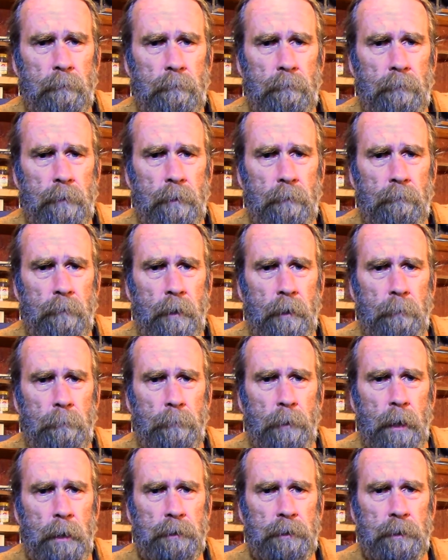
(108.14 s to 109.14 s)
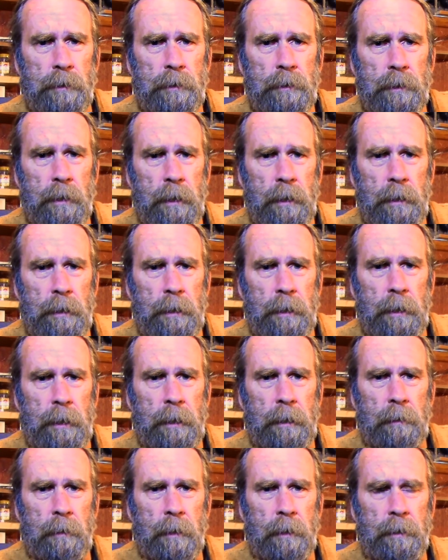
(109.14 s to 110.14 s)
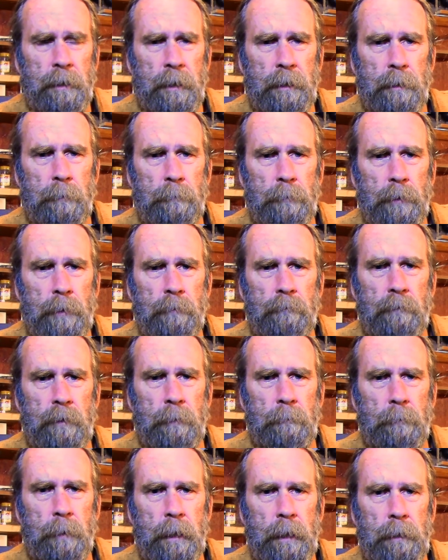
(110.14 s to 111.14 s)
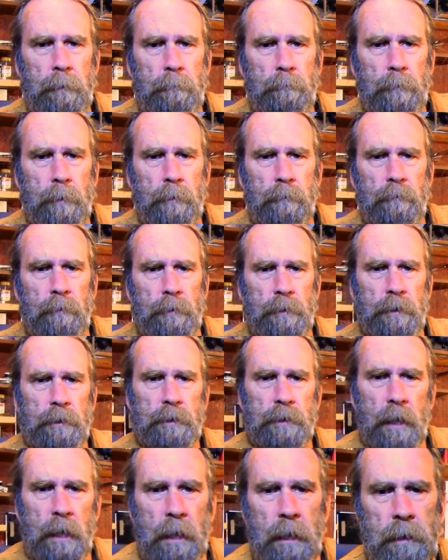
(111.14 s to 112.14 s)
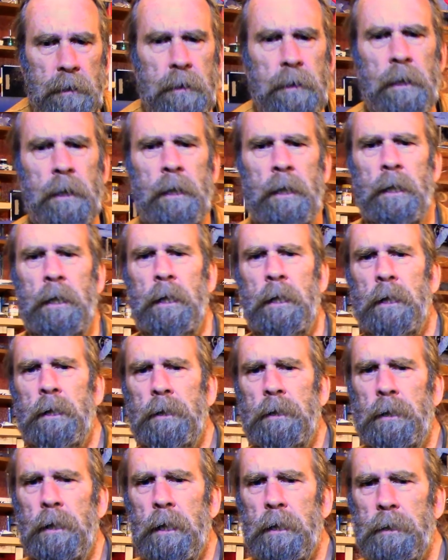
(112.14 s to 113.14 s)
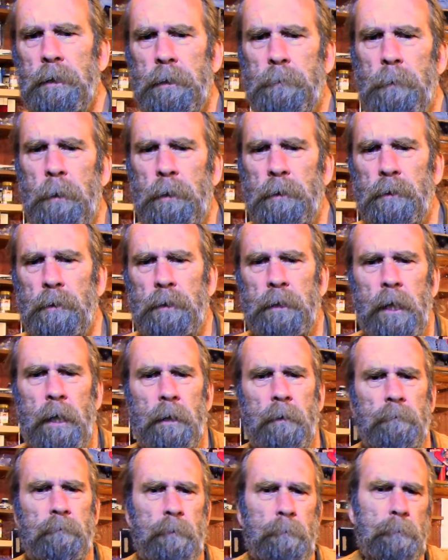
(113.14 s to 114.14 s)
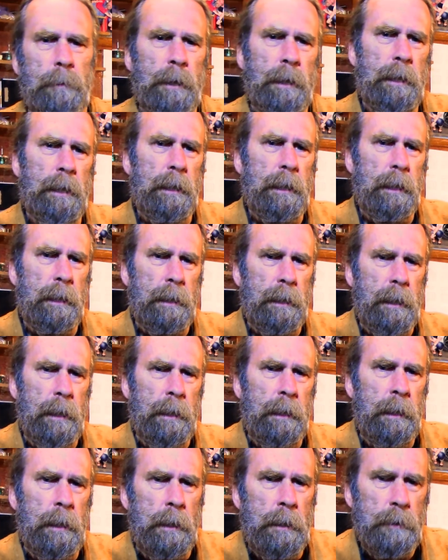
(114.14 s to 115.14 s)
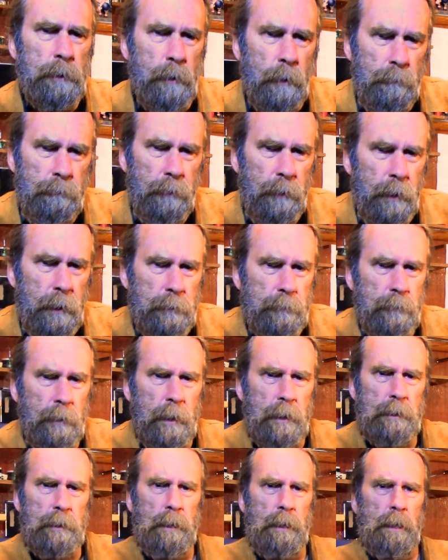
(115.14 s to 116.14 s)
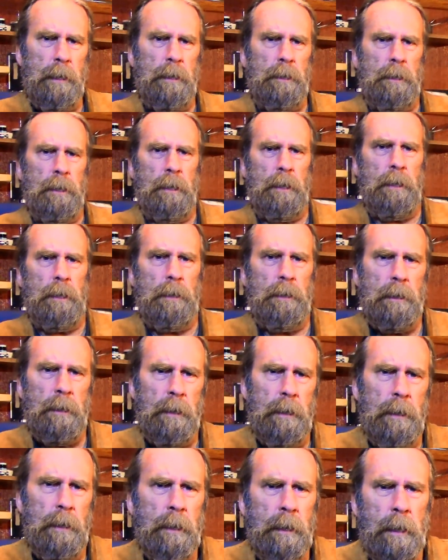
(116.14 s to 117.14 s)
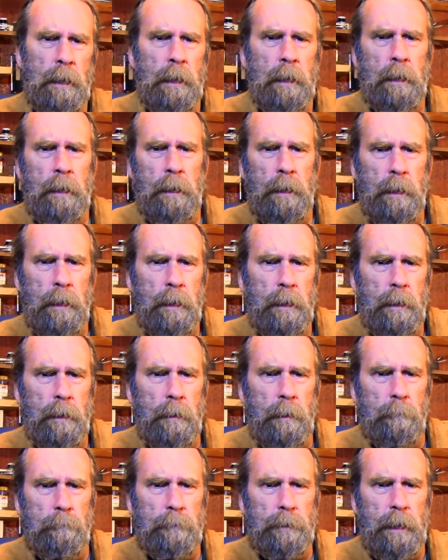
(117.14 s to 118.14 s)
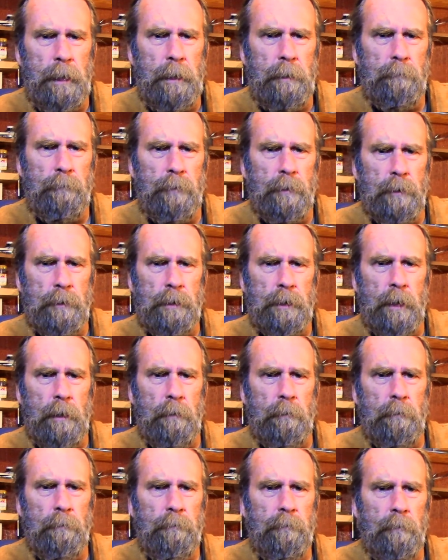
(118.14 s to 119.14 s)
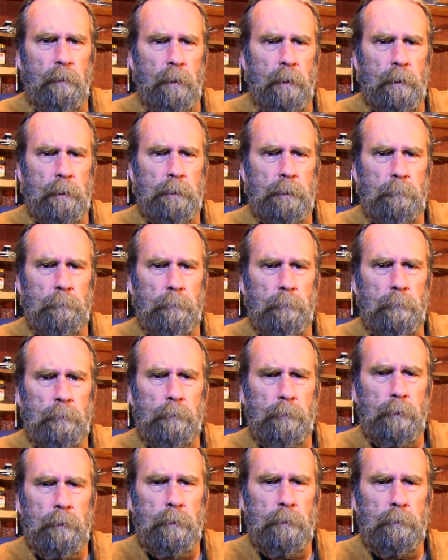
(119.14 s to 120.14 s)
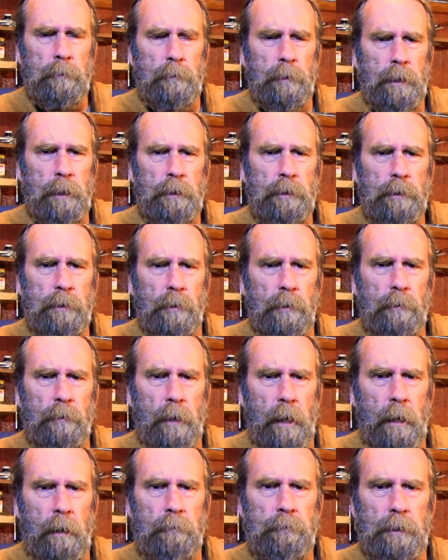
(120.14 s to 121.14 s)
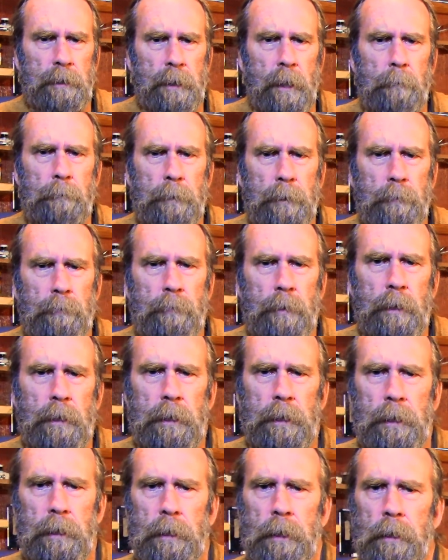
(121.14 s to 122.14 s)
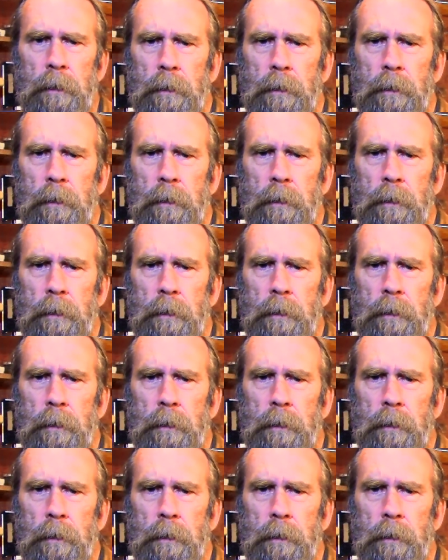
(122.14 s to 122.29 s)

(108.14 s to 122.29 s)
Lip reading: they're very precious, and I think they're beautifully made, beautiful designs. She has a special talent for beading, and so if you're interested in obtaining for yourself some traditional crafts, and I mean really